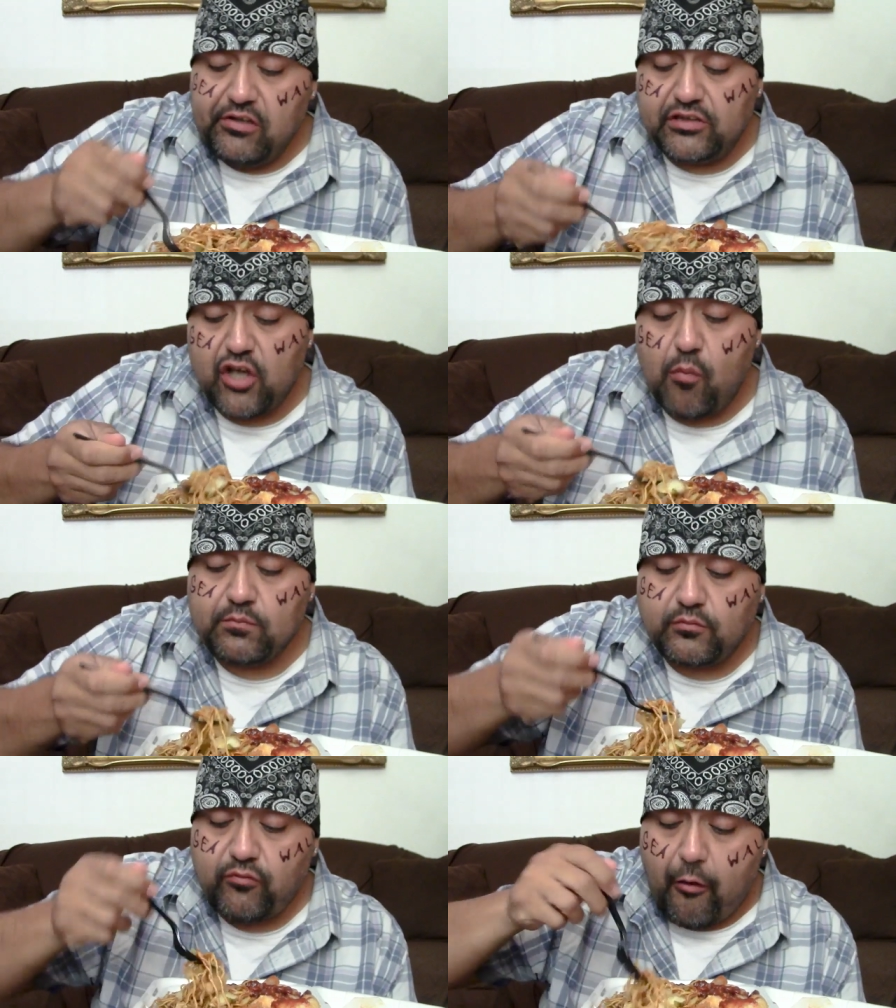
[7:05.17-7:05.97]
So,
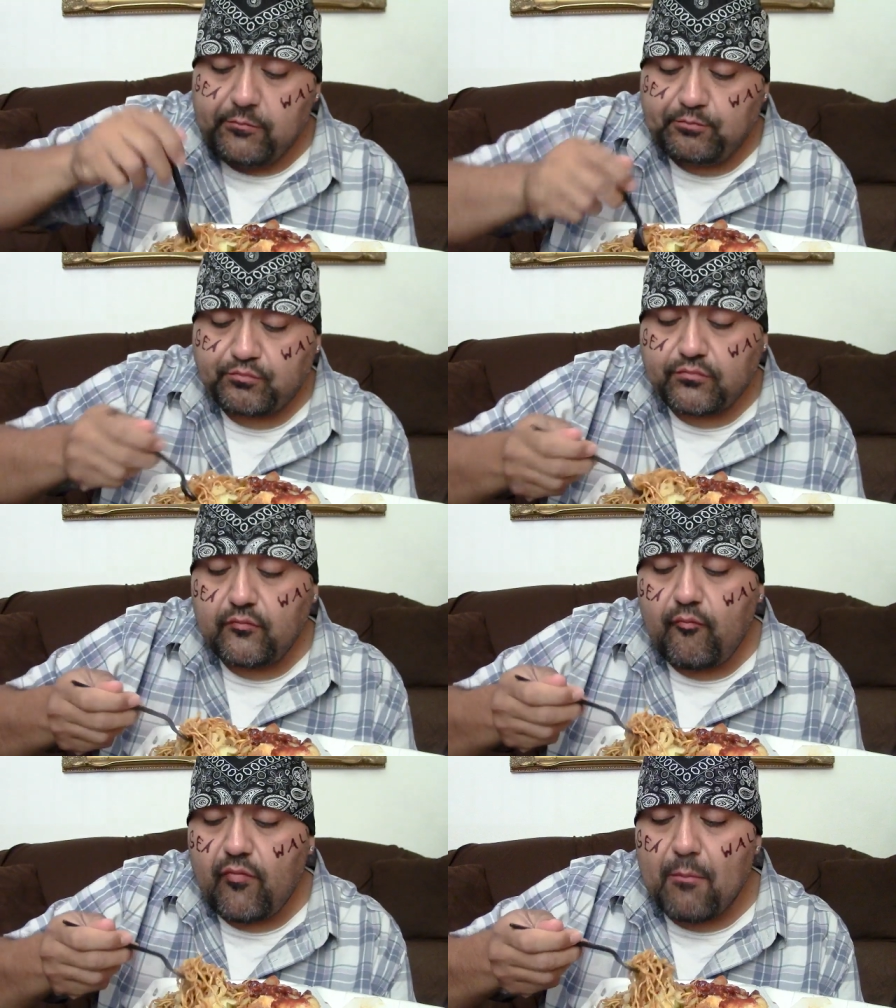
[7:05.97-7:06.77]

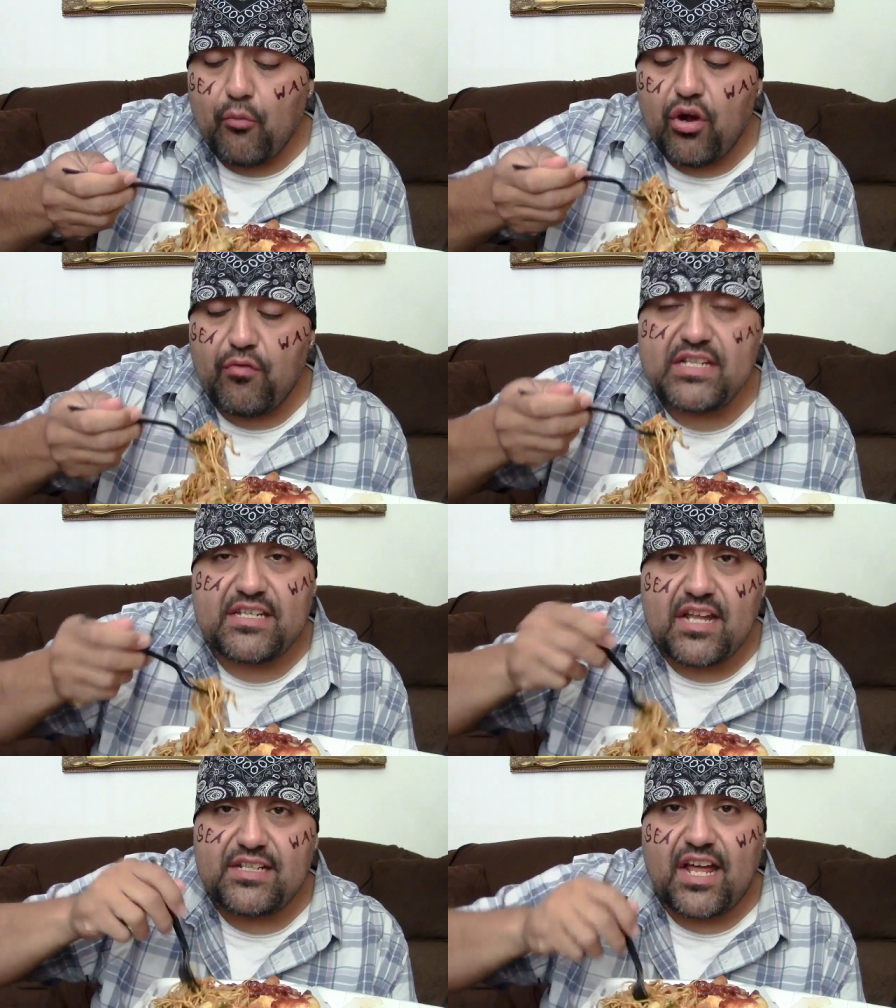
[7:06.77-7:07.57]
born and raised in
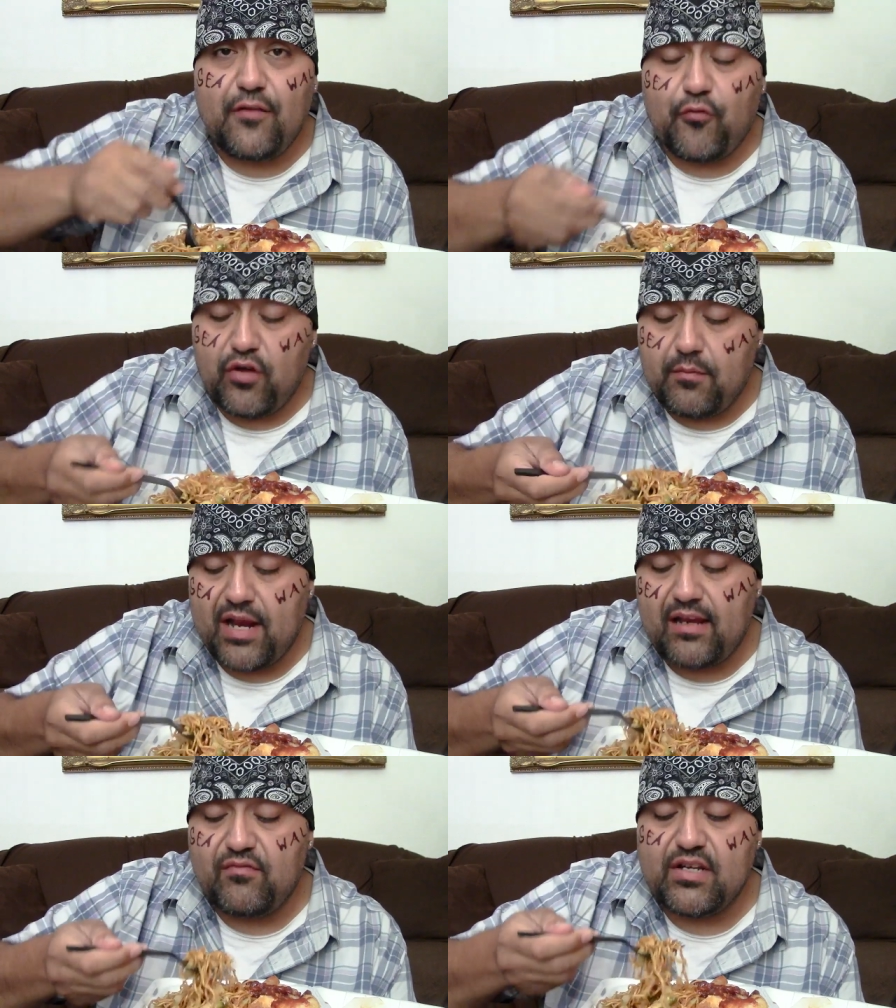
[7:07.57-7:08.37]
Stockton, California, but
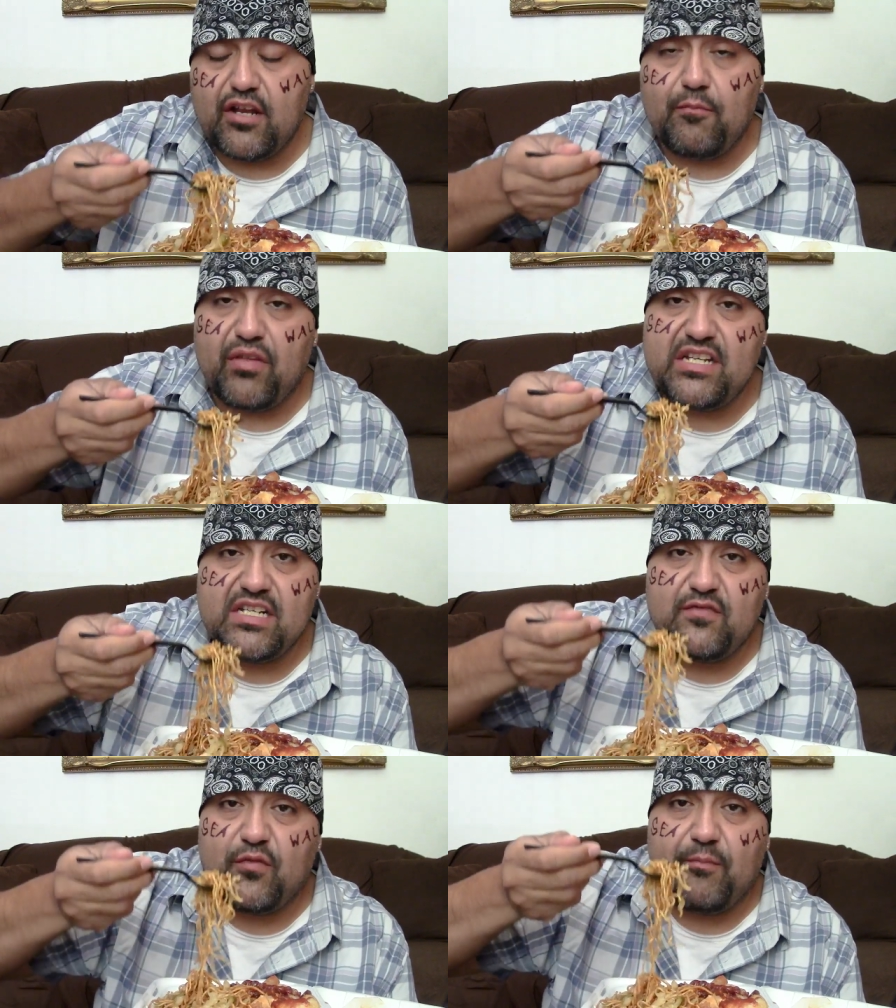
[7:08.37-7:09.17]
I lived in other
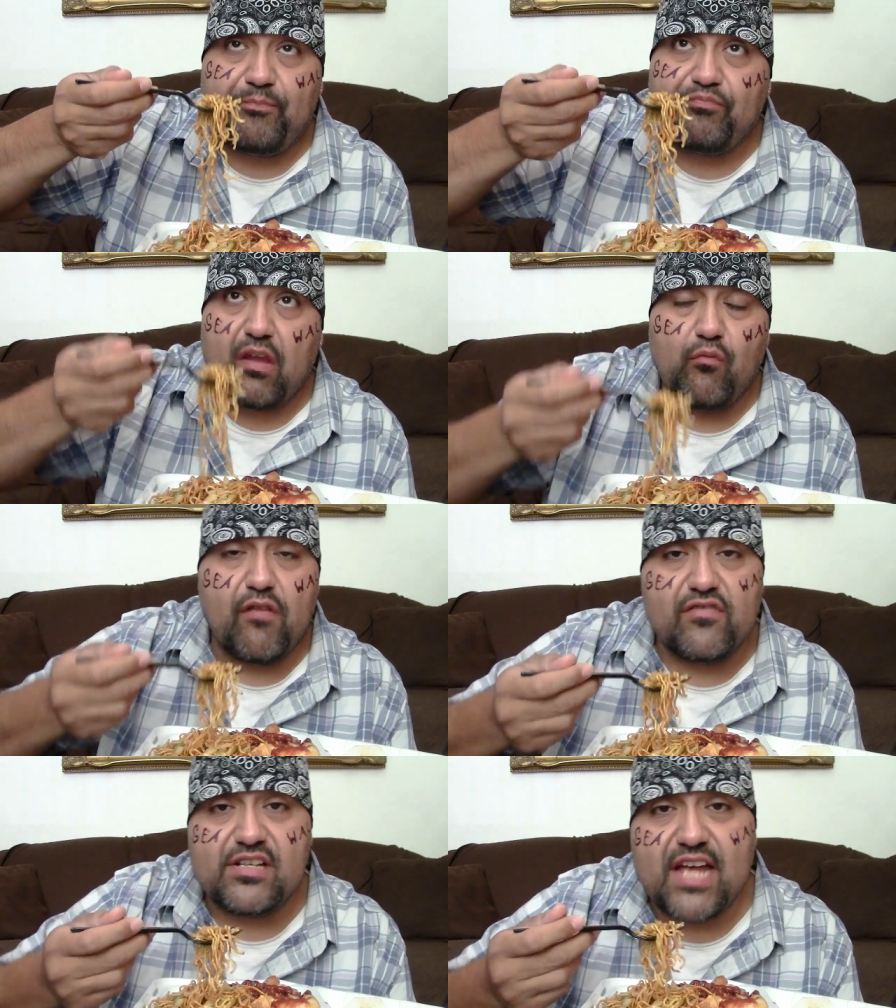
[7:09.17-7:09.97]
places from
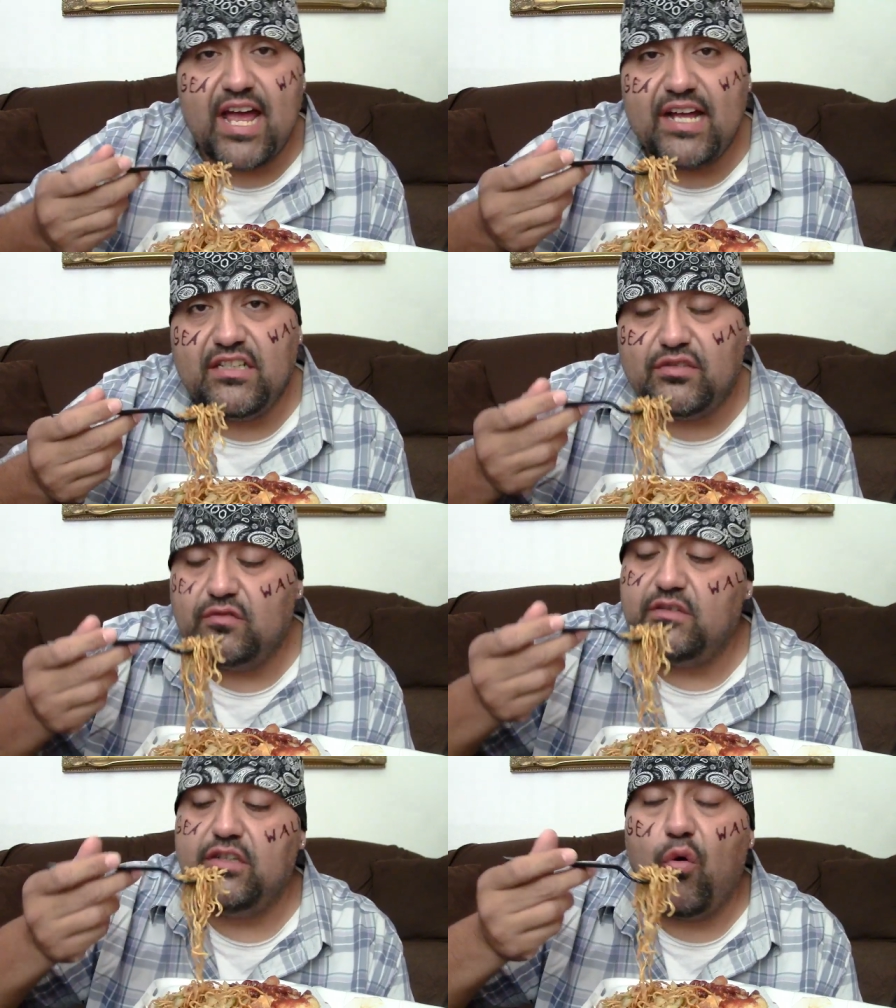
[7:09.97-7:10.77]
Riverside to
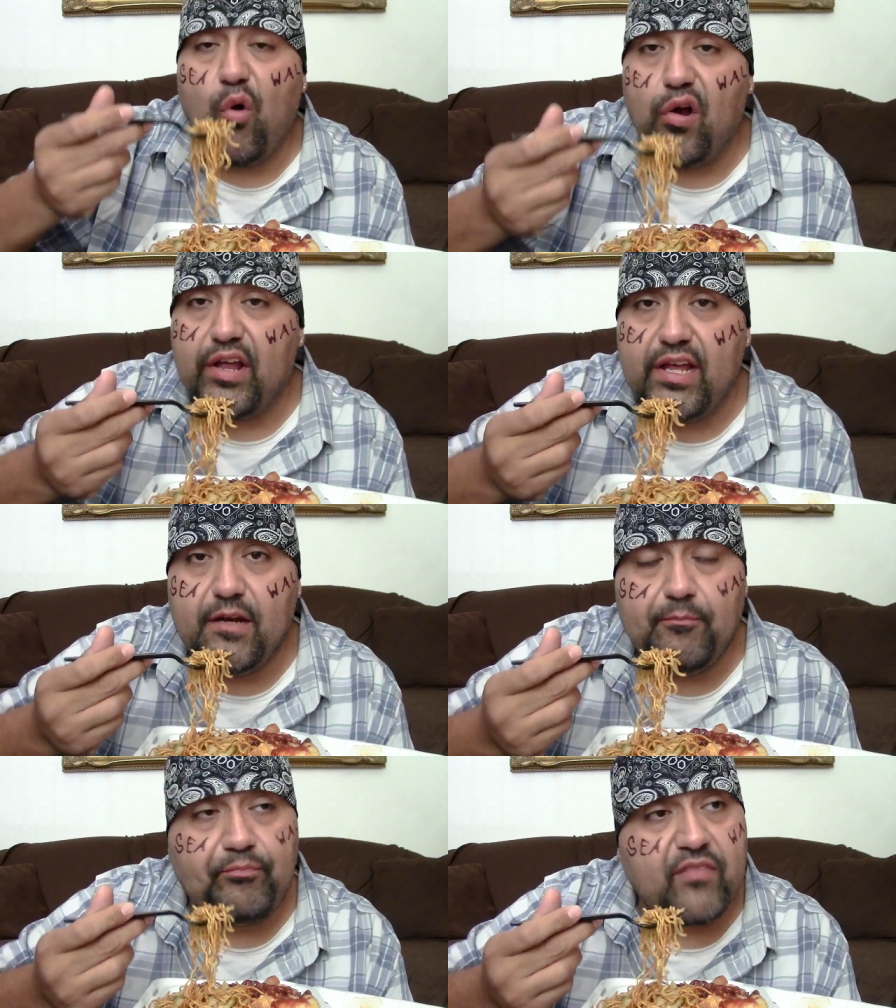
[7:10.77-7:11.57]
you know
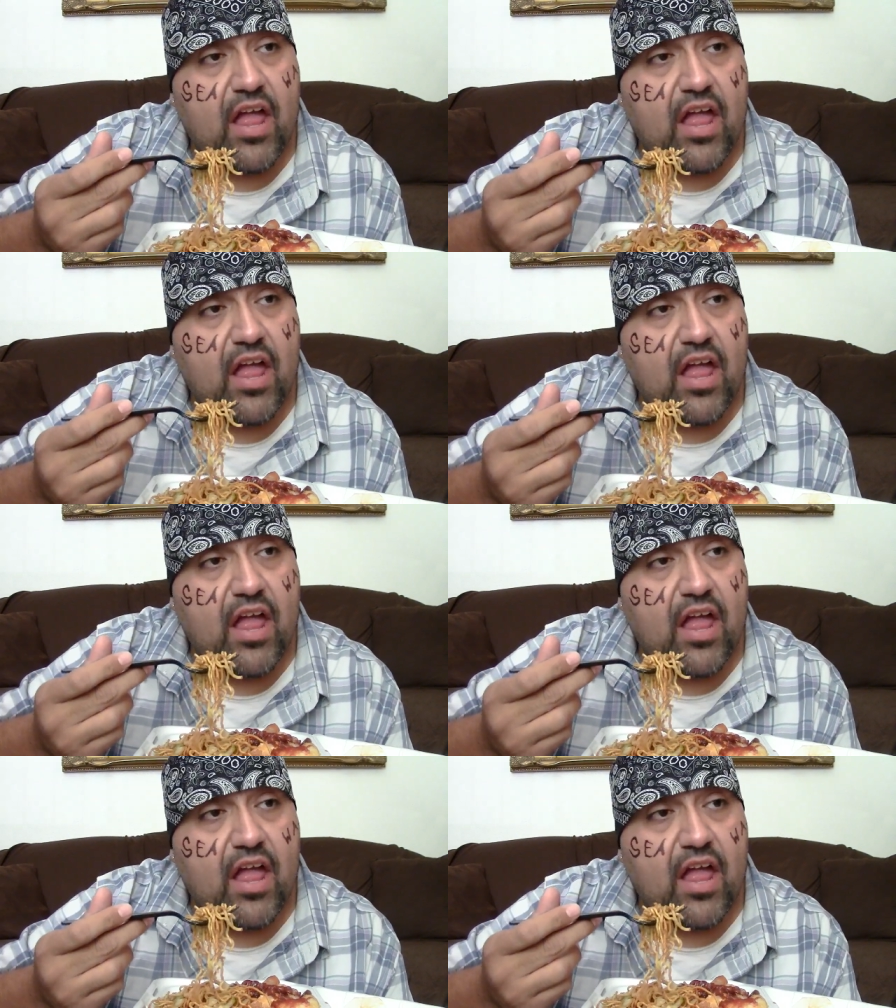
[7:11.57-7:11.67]
Oregon